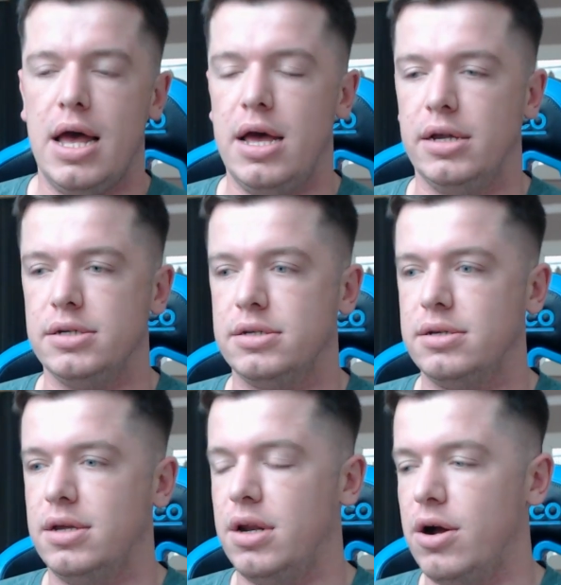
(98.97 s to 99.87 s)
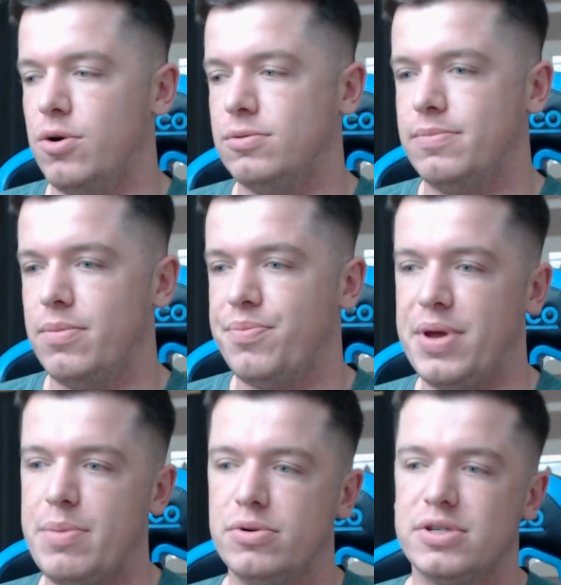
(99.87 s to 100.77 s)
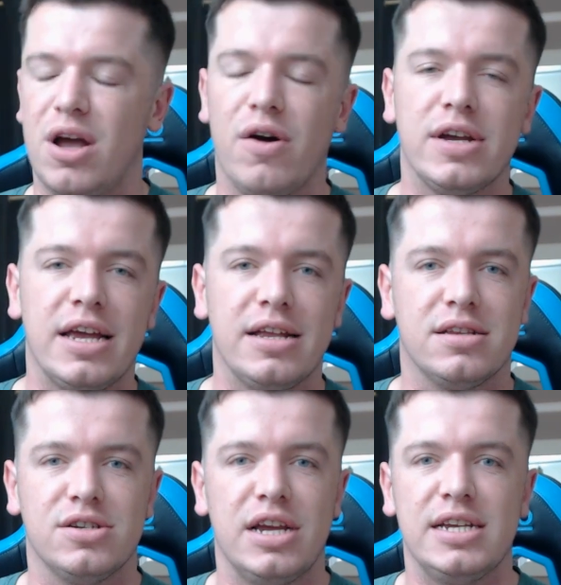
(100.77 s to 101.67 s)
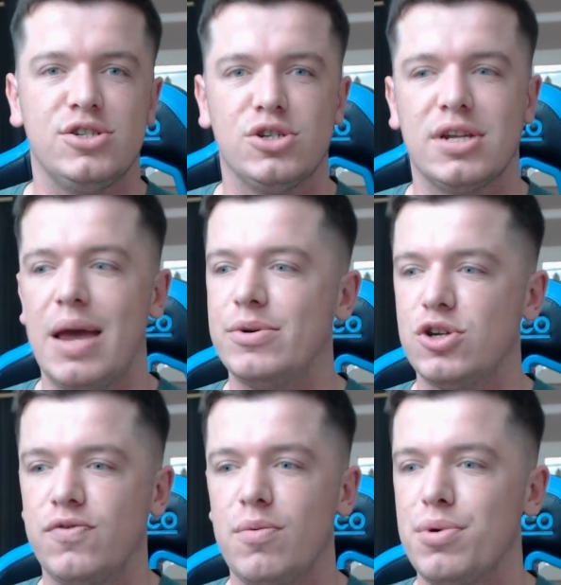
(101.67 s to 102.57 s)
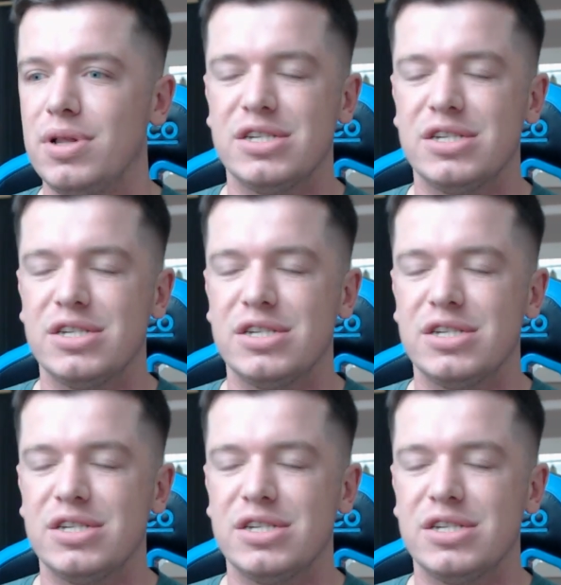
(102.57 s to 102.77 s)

And, you know, people say, oh, it's just a game, it's just football.